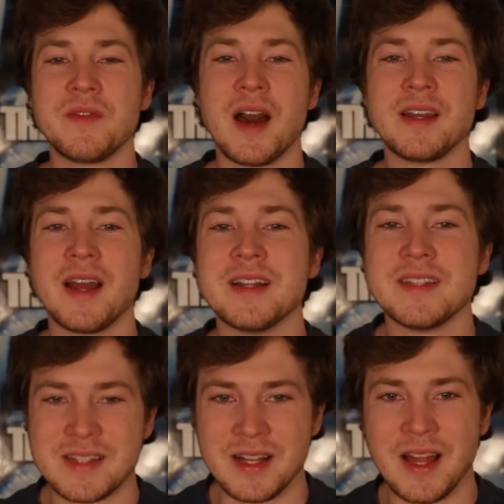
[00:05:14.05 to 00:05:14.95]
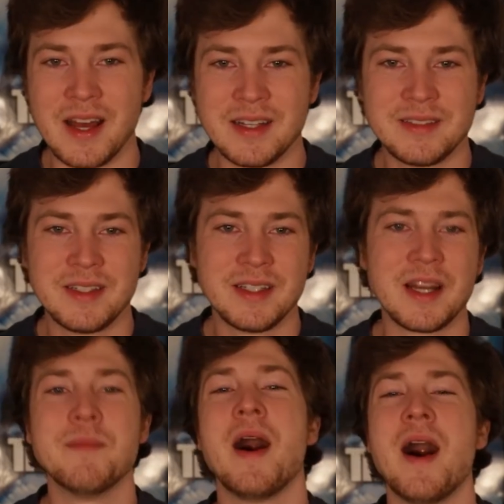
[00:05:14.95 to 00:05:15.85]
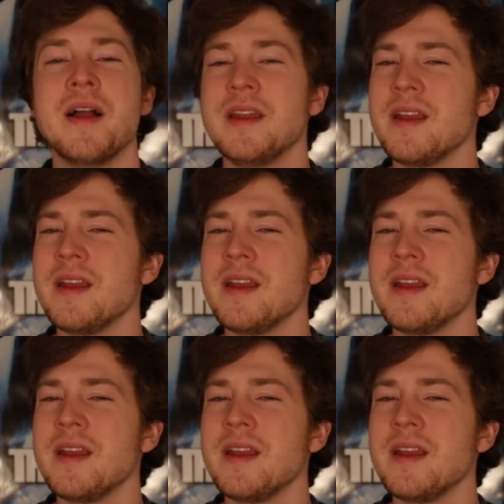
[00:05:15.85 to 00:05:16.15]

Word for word: we've got Godzilla. Come on,